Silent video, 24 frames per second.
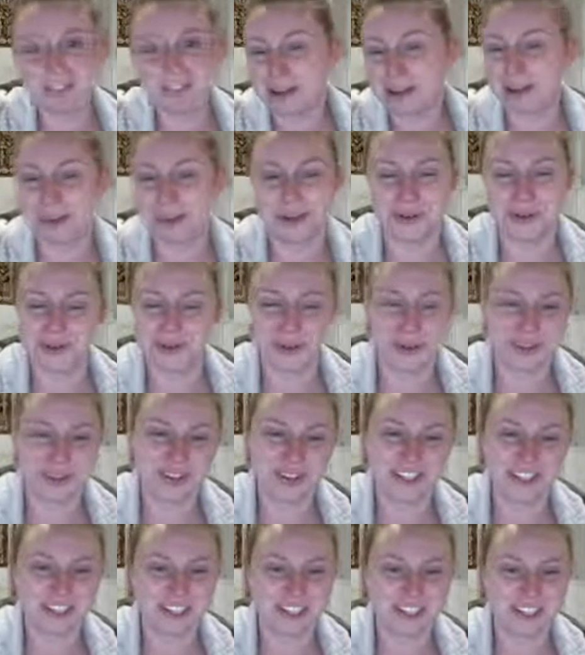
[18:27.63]
I'm not sure.
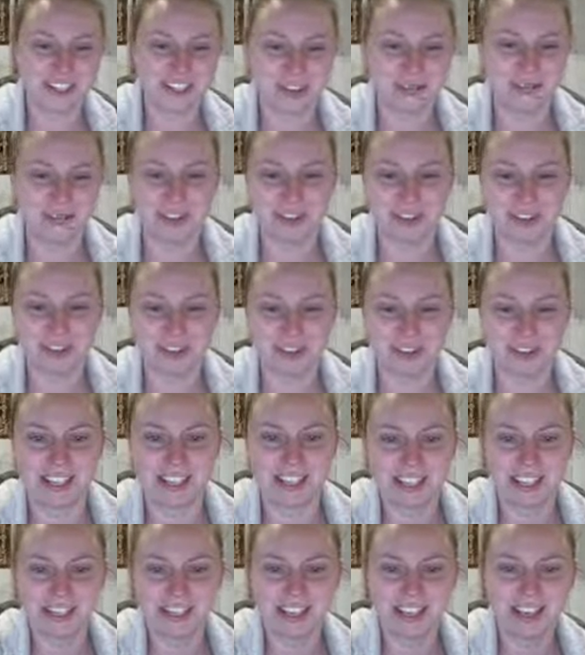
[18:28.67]
That's just my vague
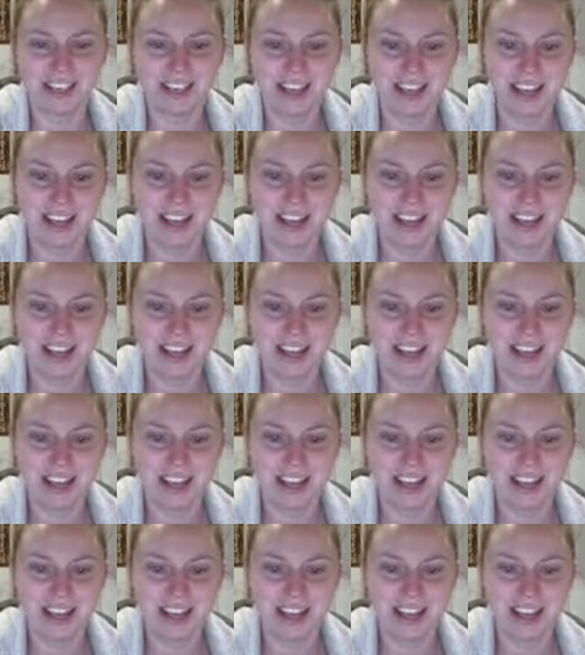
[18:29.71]
theory.